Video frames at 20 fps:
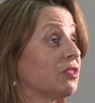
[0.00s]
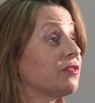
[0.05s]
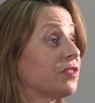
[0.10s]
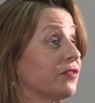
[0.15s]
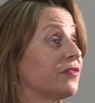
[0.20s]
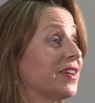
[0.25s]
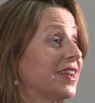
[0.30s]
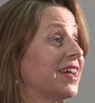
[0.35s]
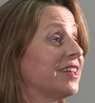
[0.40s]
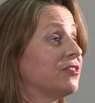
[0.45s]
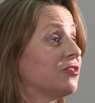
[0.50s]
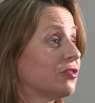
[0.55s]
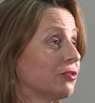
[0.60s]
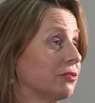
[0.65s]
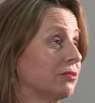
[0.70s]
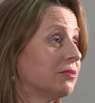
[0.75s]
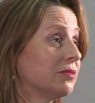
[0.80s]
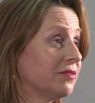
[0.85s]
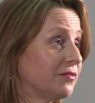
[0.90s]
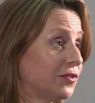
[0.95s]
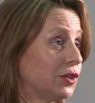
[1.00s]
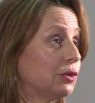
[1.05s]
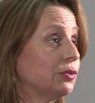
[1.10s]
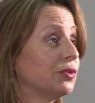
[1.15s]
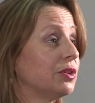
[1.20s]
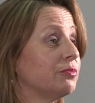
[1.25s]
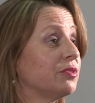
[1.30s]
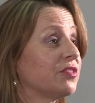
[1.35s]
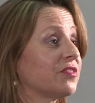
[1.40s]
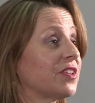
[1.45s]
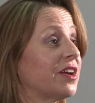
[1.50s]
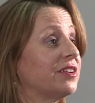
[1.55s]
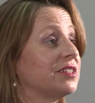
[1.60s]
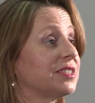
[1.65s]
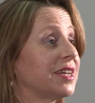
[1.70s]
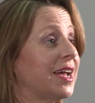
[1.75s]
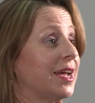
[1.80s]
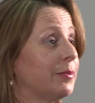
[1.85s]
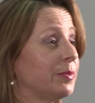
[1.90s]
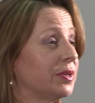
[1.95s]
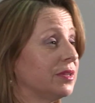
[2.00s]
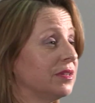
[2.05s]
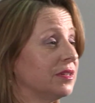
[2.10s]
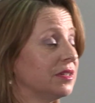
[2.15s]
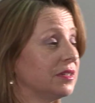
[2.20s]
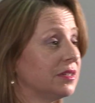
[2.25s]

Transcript: of the financial flow that would start to happen.